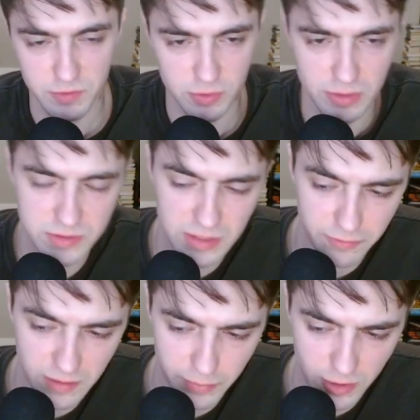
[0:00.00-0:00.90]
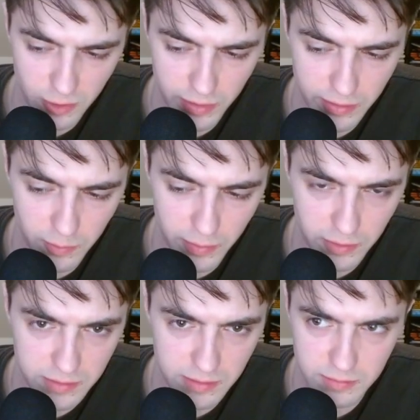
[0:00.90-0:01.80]
So there was definitely a better way to go
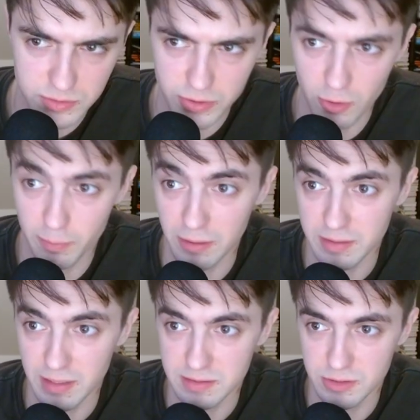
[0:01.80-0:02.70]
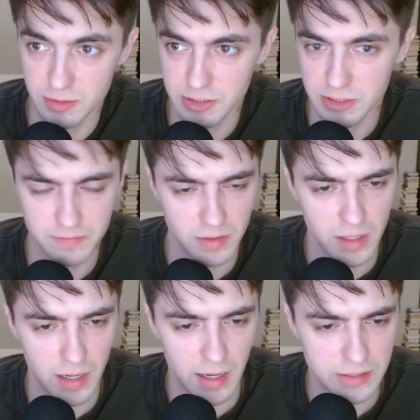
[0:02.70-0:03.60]
about that situation.
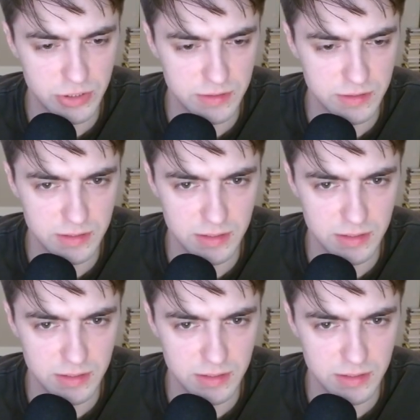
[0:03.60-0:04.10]
I just